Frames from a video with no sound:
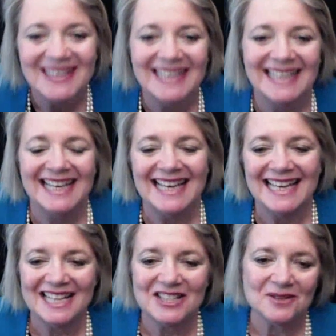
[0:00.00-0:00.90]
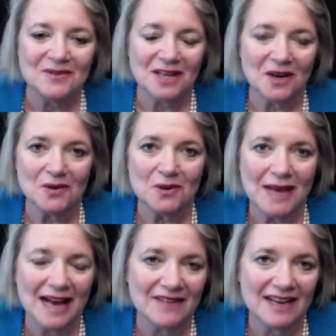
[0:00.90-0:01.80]
and you you know you have
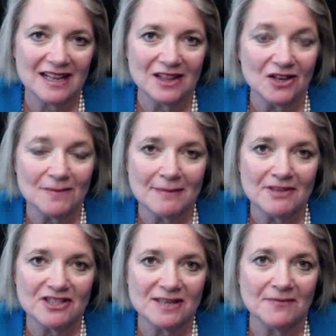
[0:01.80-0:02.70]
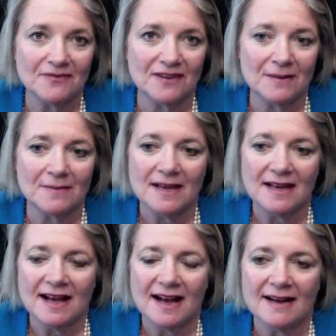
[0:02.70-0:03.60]
a learn membership from
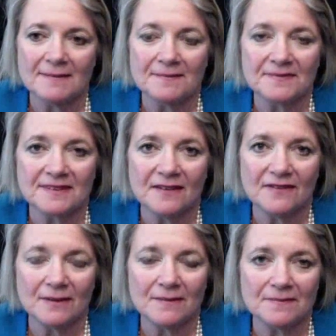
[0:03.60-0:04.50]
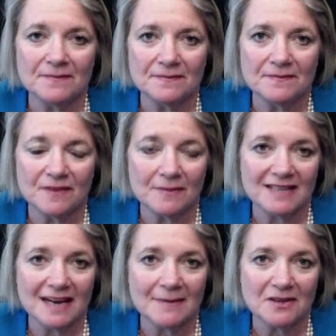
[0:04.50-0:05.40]
um, from from the time that
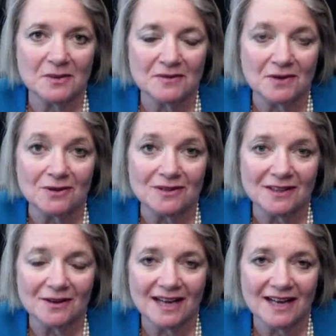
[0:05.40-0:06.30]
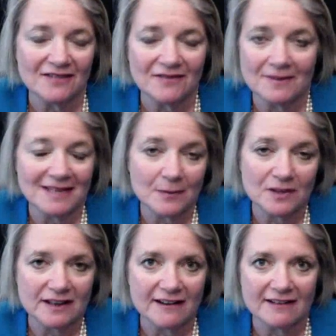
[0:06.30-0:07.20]
you enrolled okay or from the time we
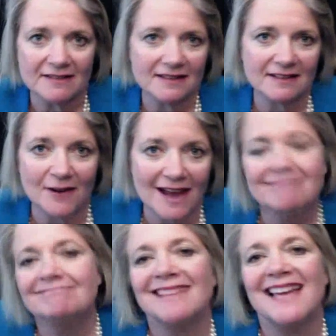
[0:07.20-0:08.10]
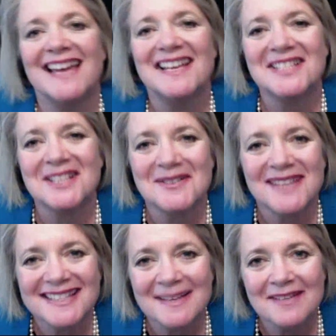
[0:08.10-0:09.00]
started Okay? So that's
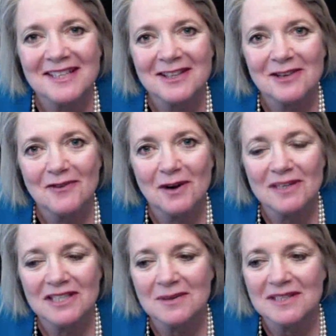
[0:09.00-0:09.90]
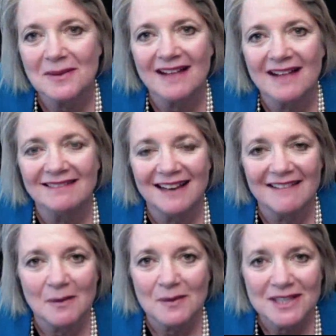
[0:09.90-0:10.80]
something to look forward to as well. All right, we
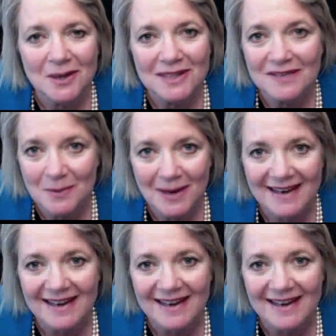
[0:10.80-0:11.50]
don't leave you hanging.